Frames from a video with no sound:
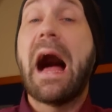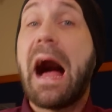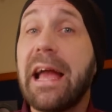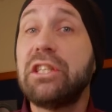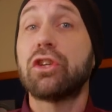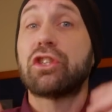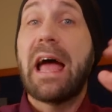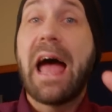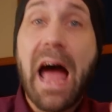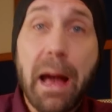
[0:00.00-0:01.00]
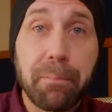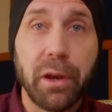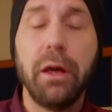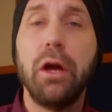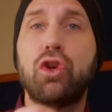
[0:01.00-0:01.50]
I just
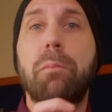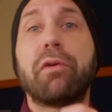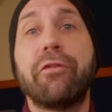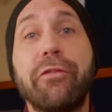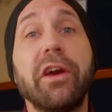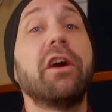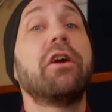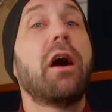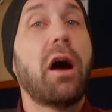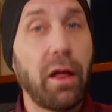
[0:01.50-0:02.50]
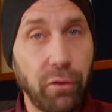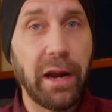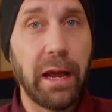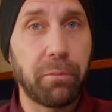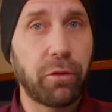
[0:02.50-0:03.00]
happen to prefer
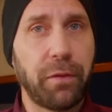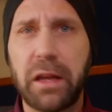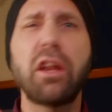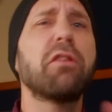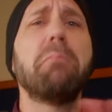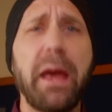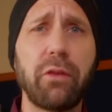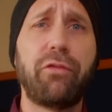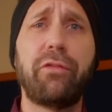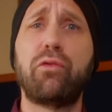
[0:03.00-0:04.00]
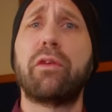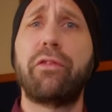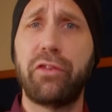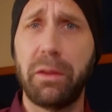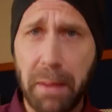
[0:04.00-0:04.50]
other amps. That doesn't make the
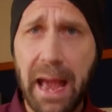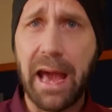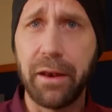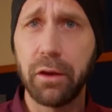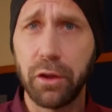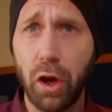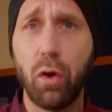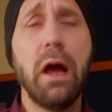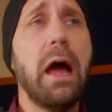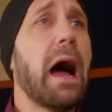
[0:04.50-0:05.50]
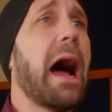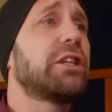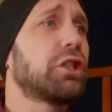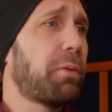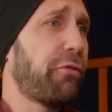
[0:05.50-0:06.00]
5150 bad, you know? I
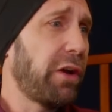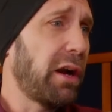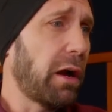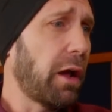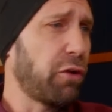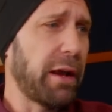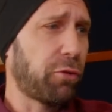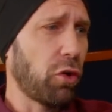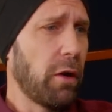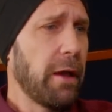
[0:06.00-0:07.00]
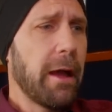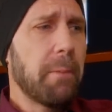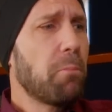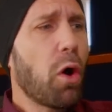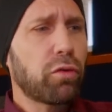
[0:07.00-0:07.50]
just prefer other amps, so
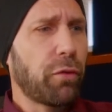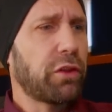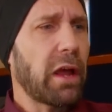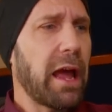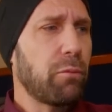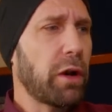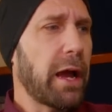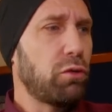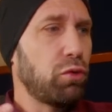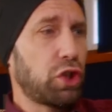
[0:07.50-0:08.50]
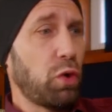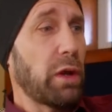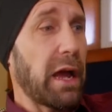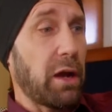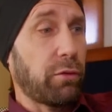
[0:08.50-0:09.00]
most of the time when I do
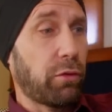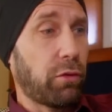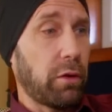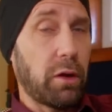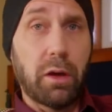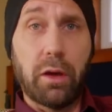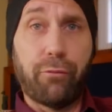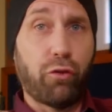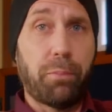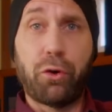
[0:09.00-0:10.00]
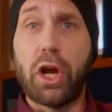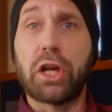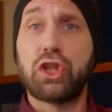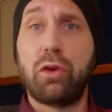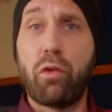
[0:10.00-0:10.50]
shootouts for a
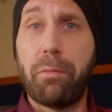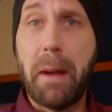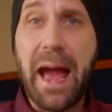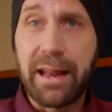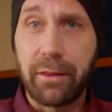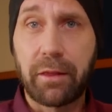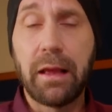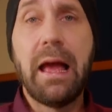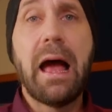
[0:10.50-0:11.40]
production with bands,